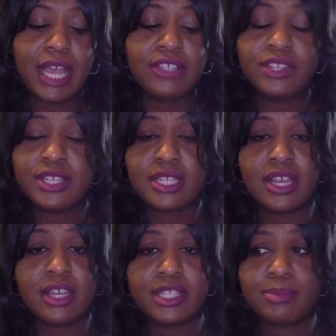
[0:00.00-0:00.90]
Actually, the
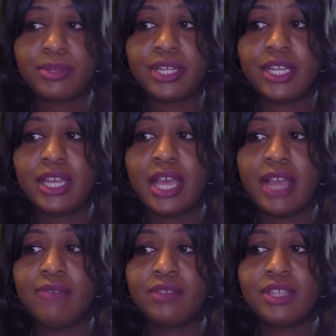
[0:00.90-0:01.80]
song is pretty
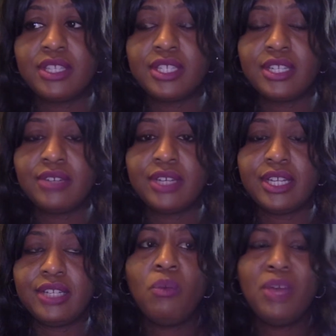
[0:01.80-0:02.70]
hot
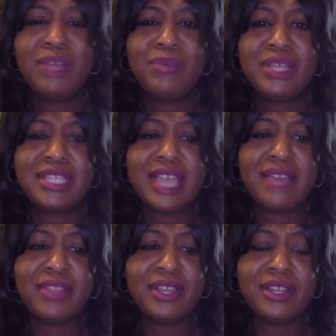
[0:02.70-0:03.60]
considering what's
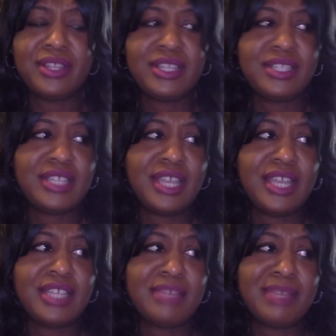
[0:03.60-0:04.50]
out there these
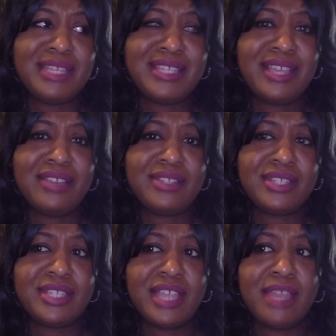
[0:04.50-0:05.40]
days. I mean, it sounds
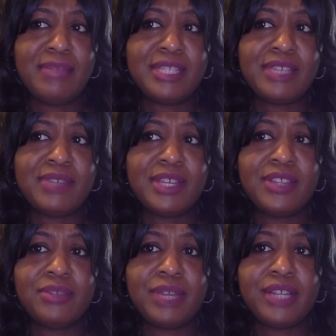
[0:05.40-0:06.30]
the same as every
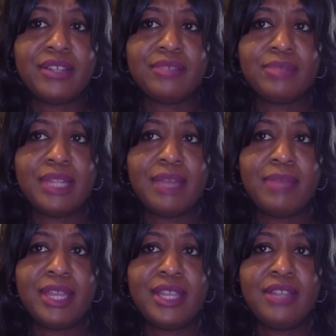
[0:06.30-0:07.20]
other record, but I
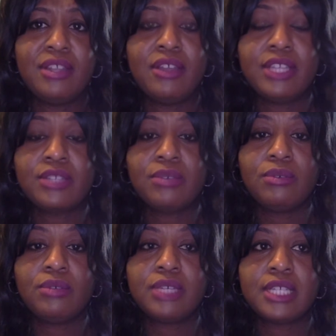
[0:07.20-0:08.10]
mean, you know, it's
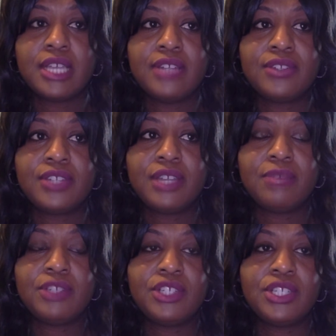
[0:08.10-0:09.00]
cool because I understand
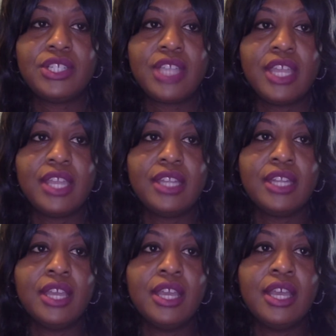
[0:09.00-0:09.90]
what she's saying.
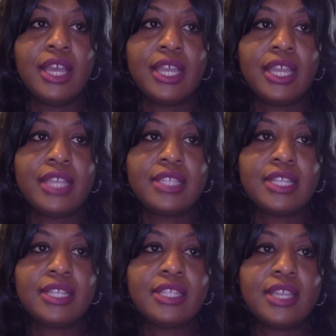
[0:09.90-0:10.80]
I can't say
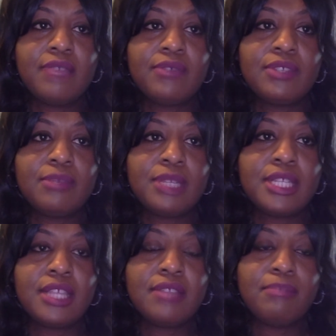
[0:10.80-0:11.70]
the same for some of this
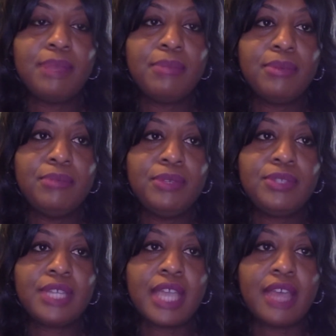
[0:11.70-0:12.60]
other mumble
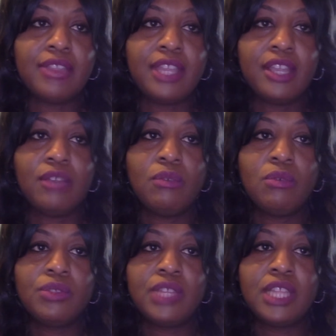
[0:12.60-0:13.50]
music out there,
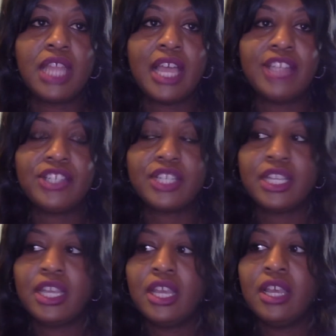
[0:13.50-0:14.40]
or the
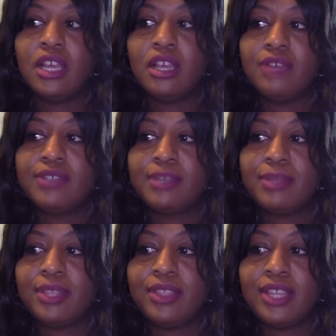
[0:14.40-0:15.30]
logic of some
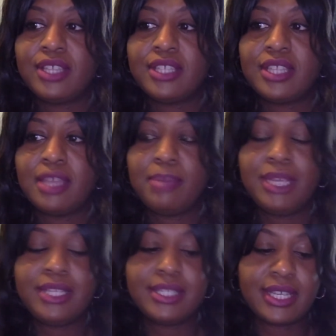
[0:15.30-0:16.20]
of the things that they
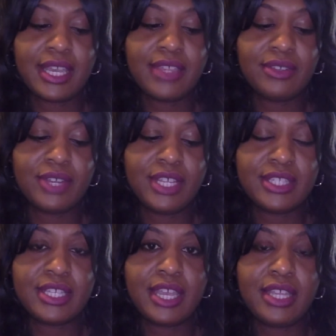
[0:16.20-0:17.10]
piece together
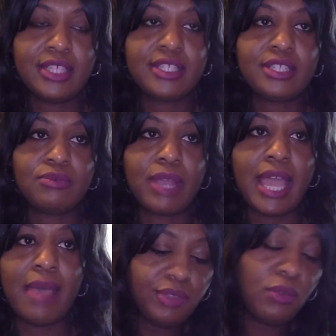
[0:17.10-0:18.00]
and say this is
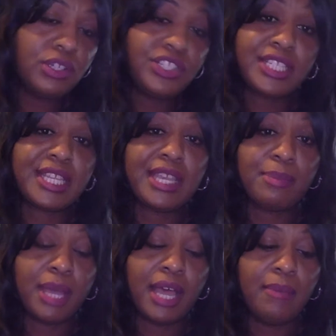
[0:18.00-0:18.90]
rap or just
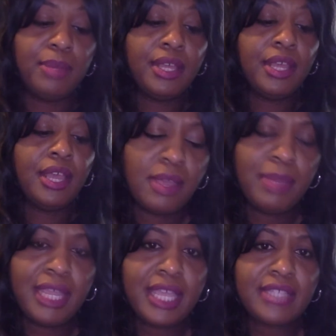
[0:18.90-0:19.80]
hip hop.
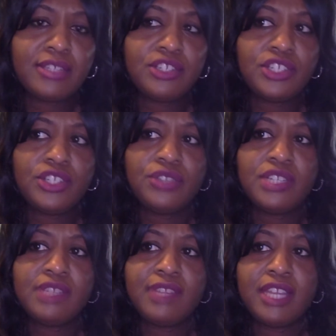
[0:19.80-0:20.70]
But yeah, so she's shooting
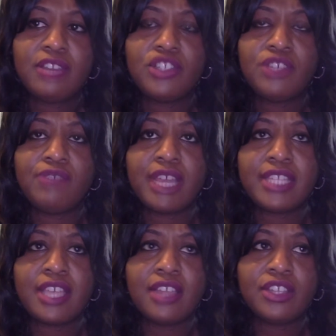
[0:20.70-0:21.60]
this video. She
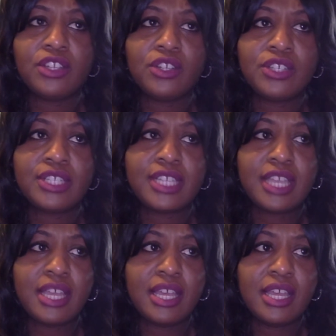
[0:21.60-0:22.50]
invites all the girls to
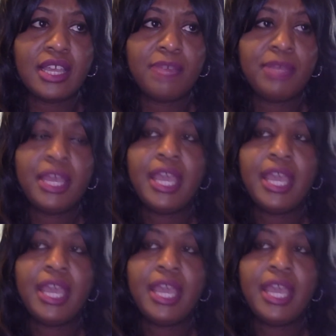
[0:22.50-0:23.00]
come.